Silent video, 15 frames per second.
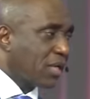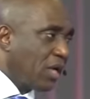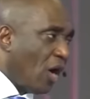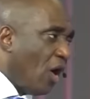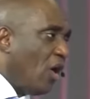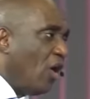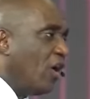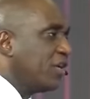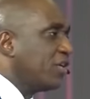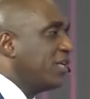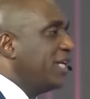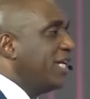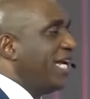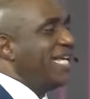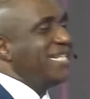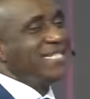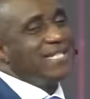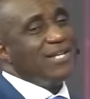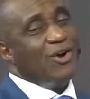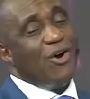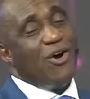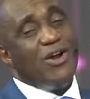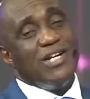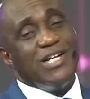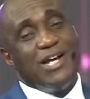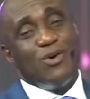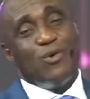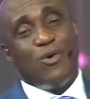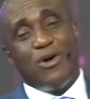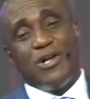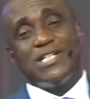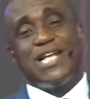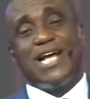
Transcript: God is the only one